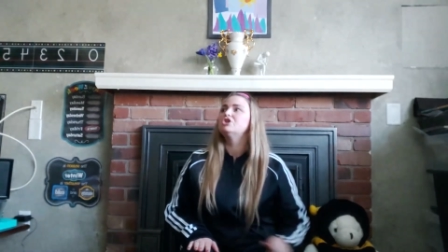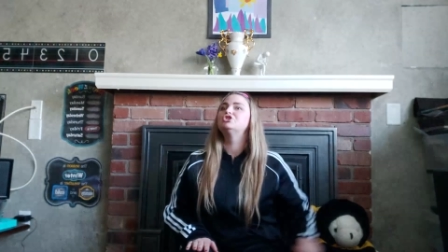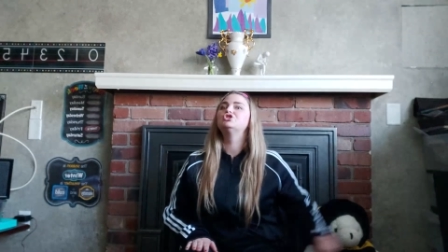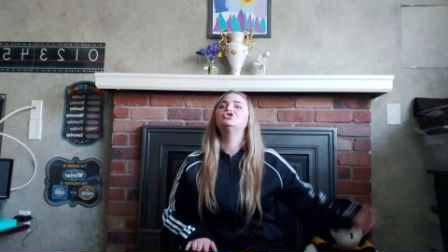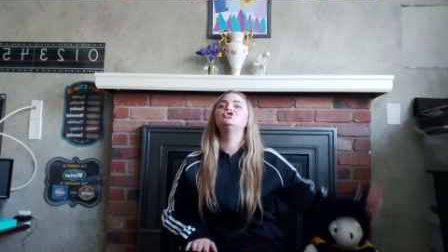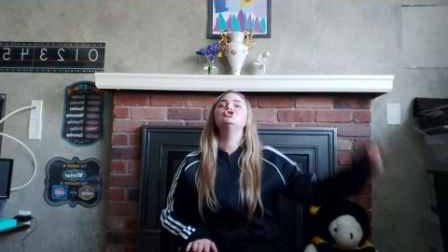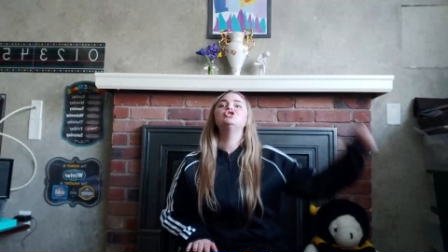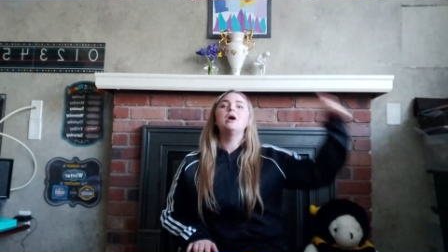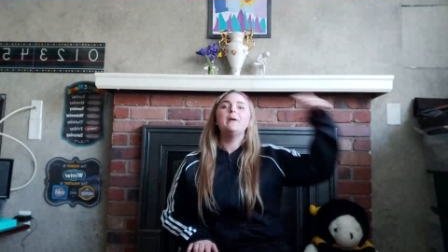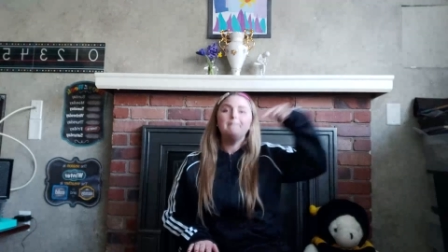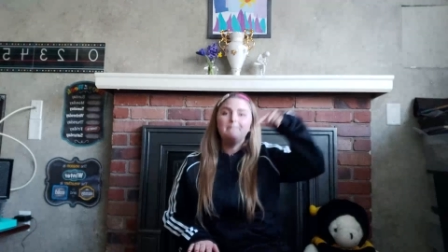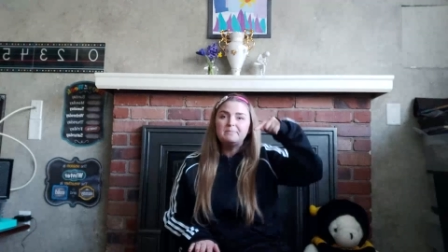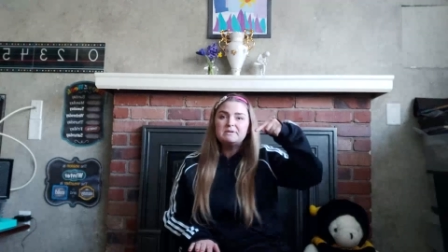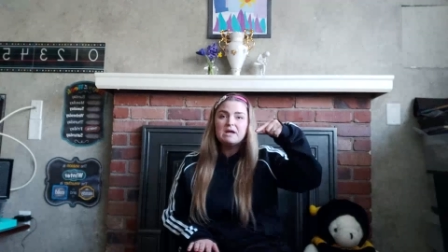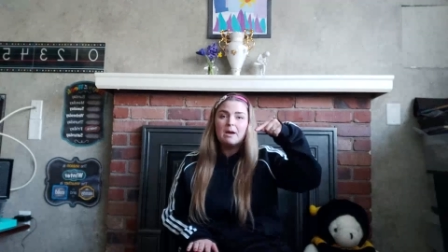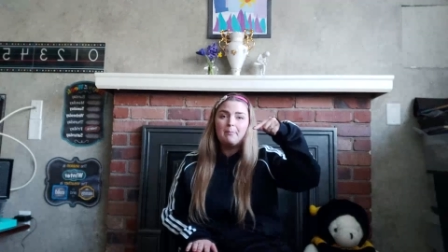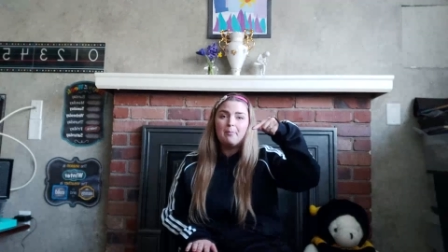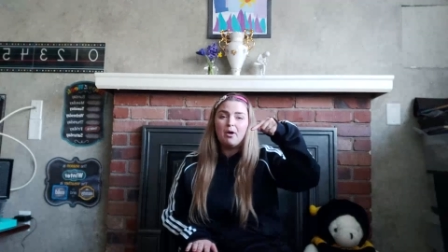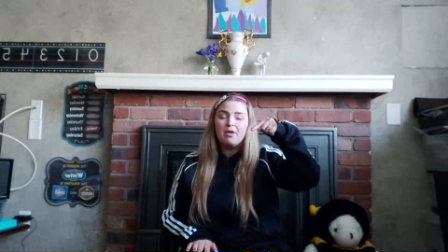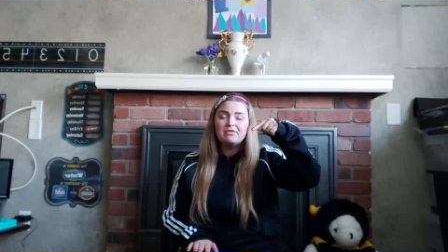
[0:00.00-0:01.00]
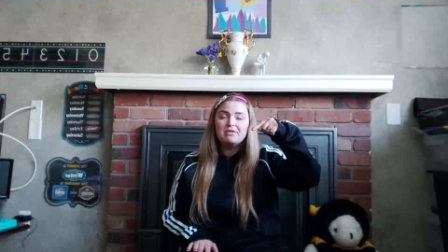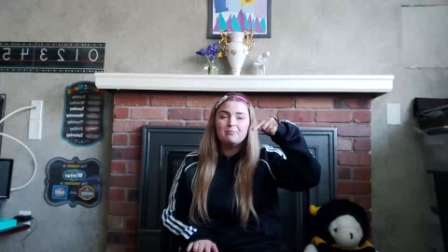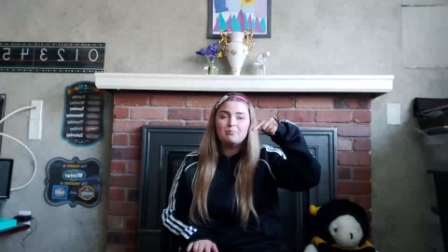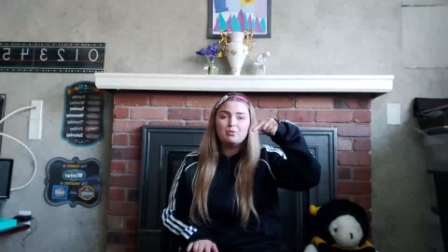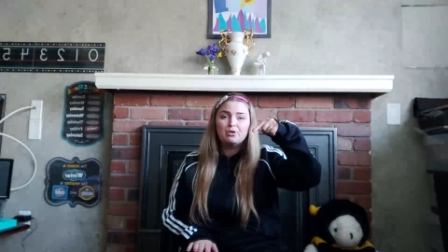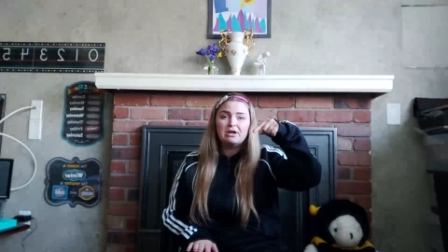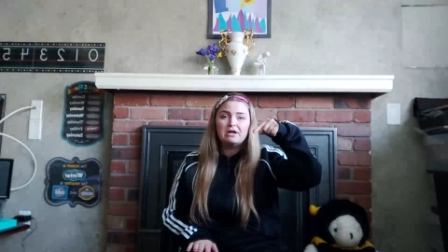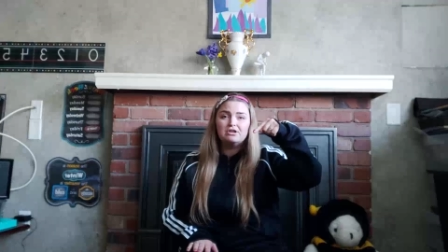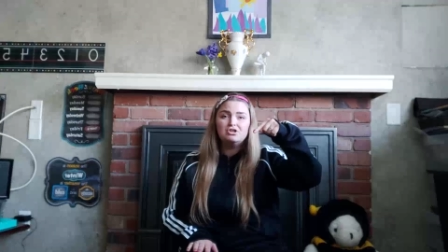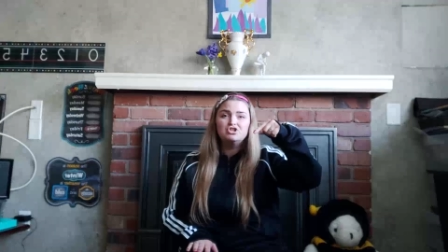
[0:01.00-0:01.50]
jumped up on the
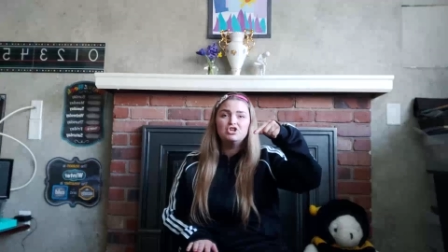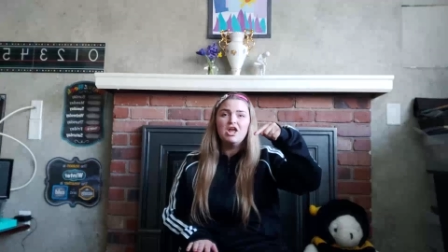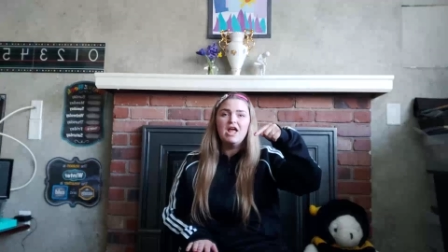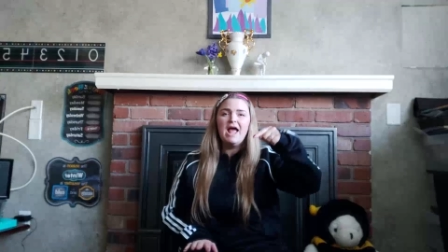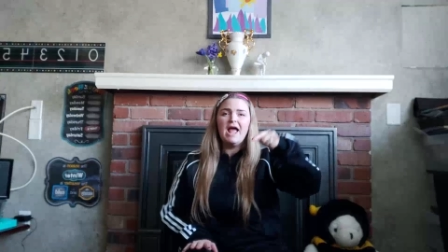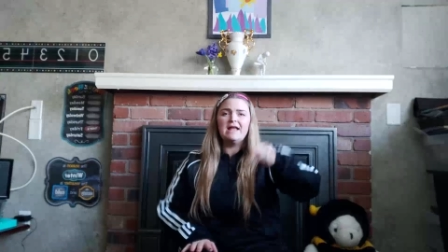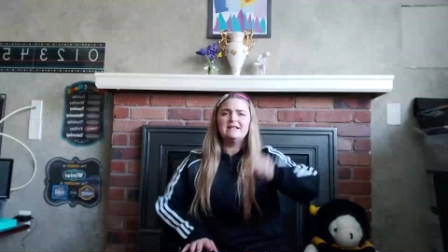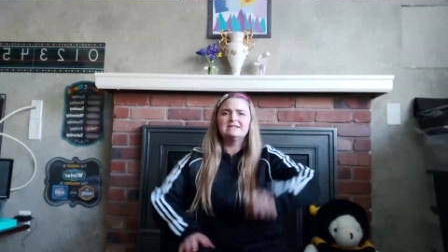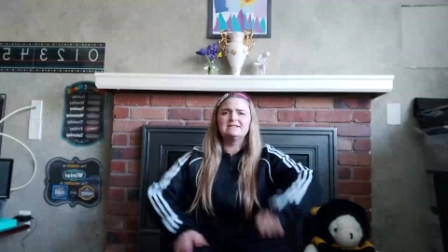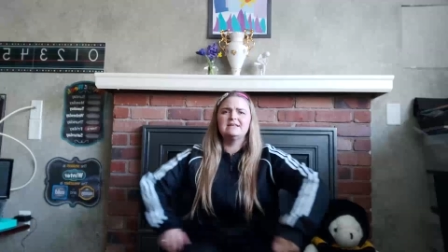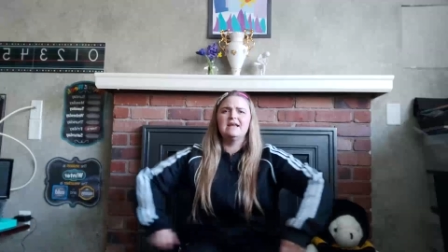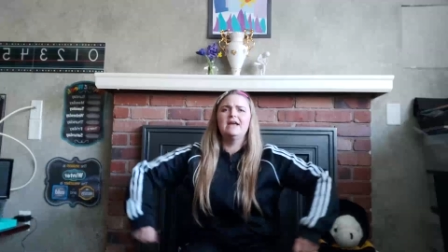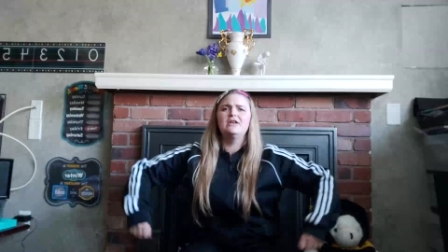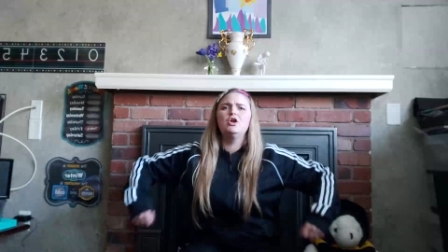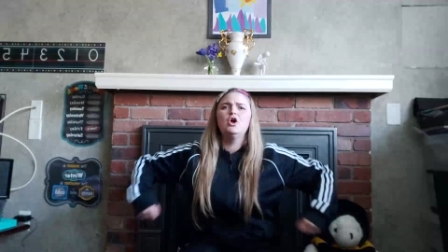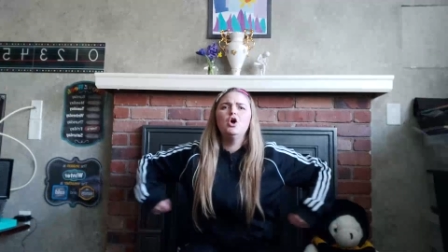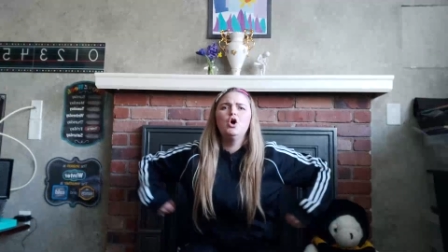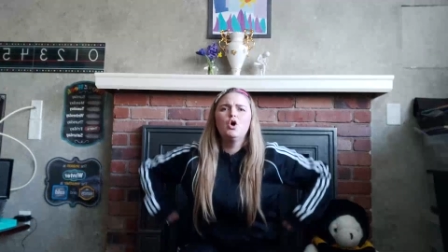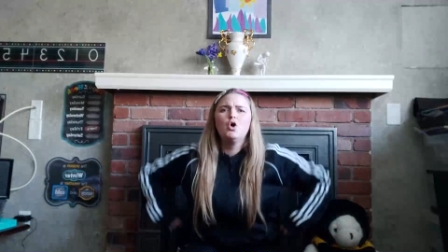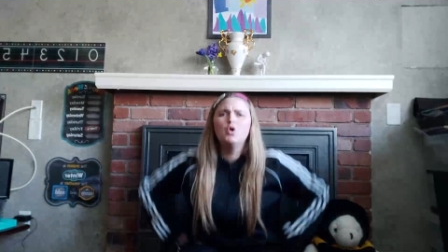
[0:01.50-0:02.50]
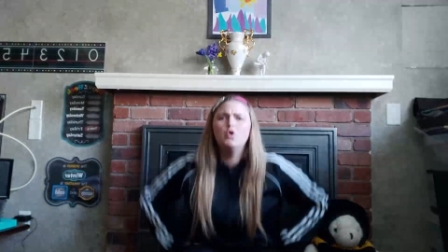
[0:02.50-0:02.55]
bridge, and said,